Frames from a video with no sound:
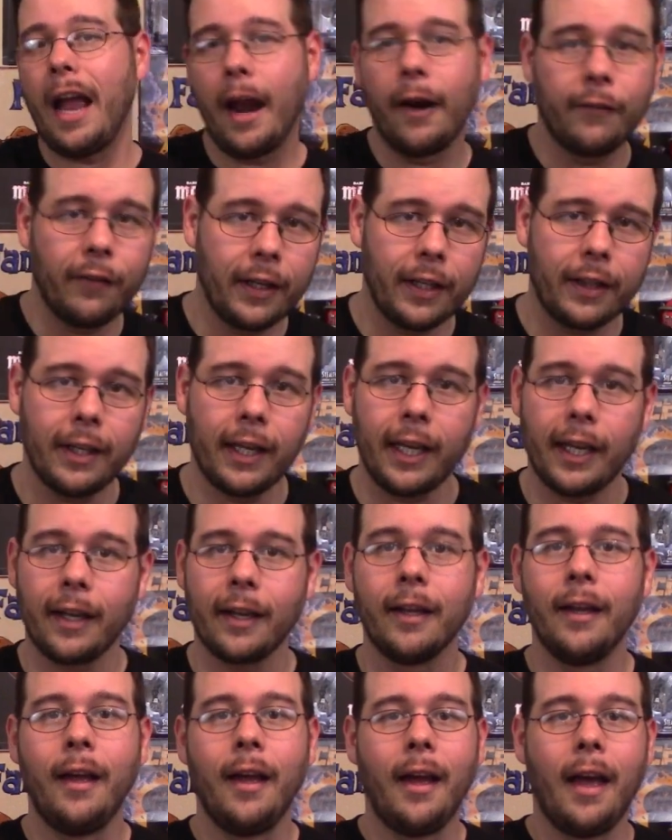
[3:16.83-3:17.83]

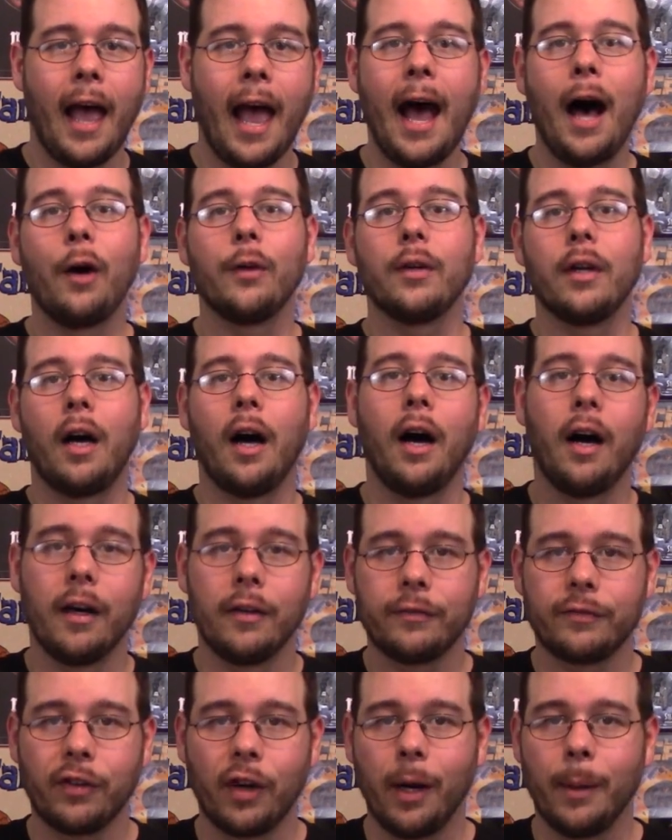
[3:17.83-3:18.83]
everything out
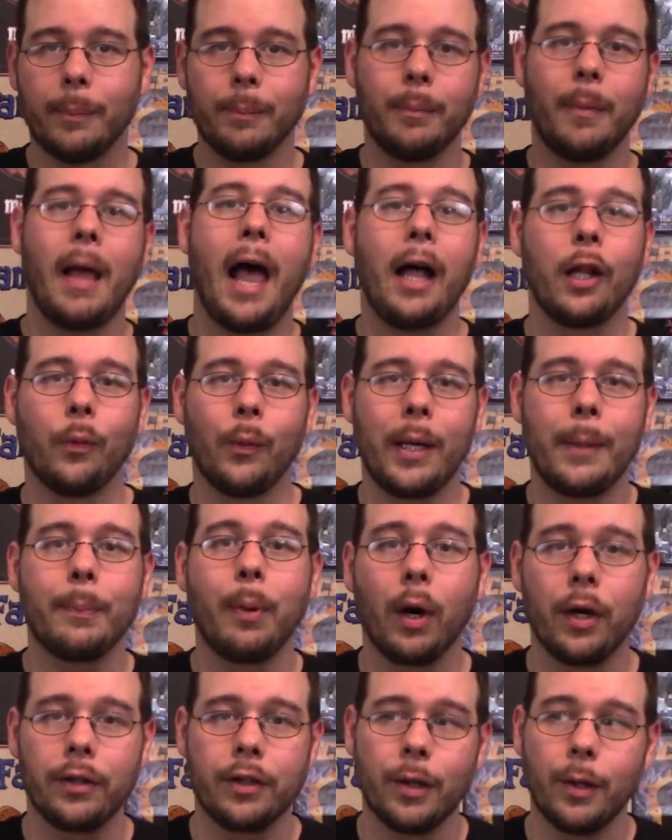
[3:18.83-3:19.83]
uh, from Halloween
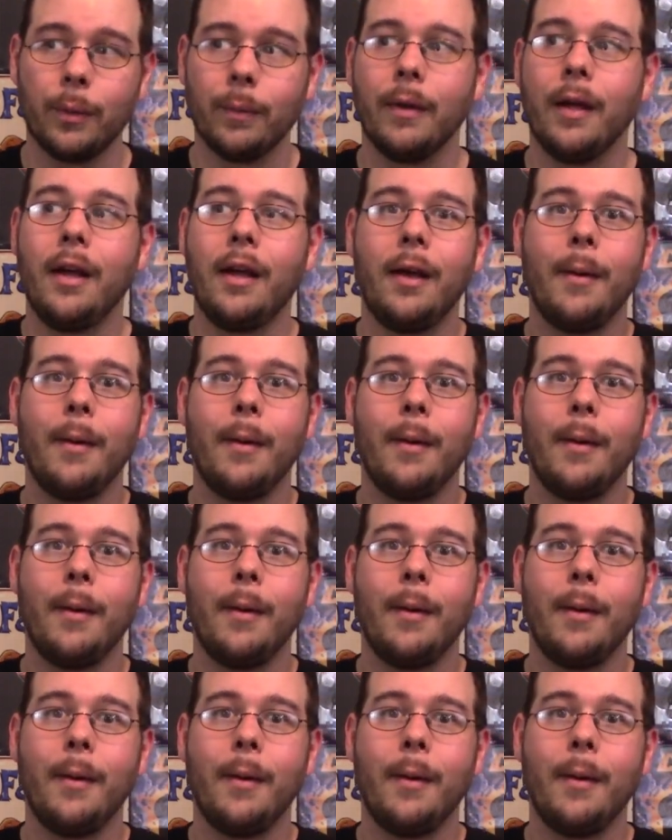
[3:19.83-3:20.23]
Part 2.